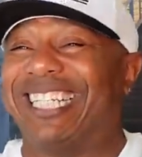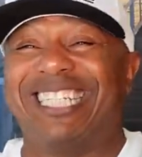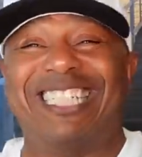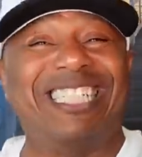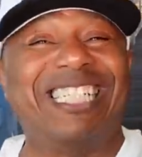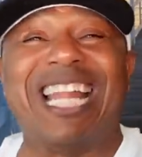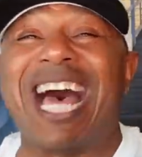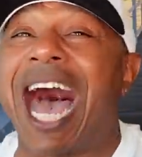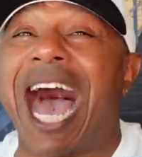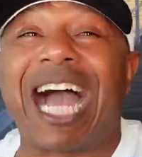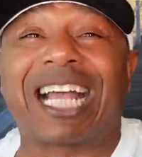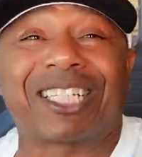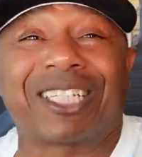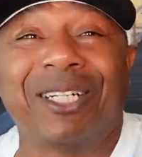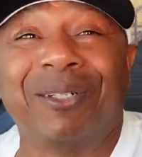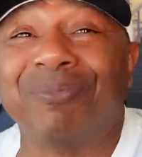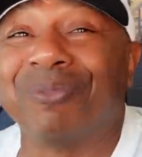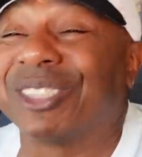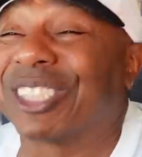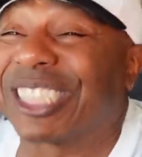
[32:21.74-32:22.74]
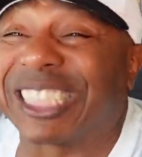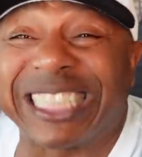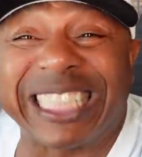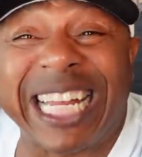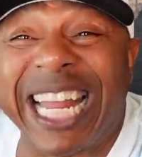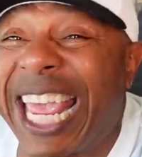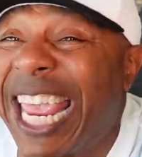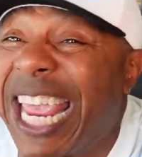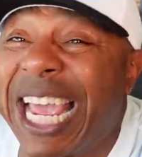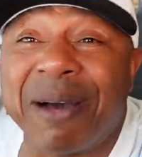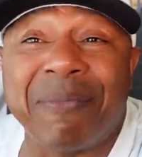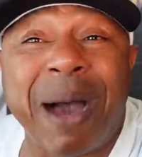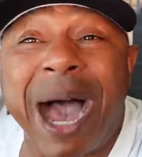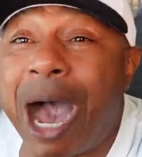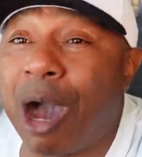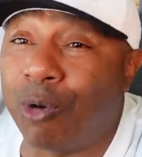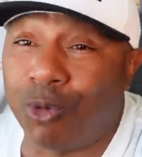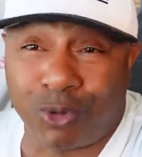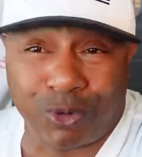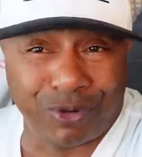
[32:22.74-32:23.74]
knock them, slam
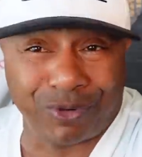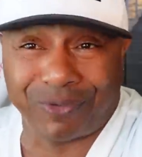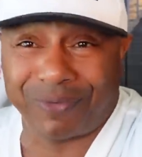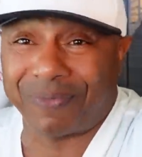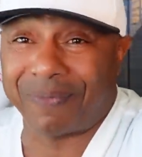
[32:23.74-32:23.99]
out.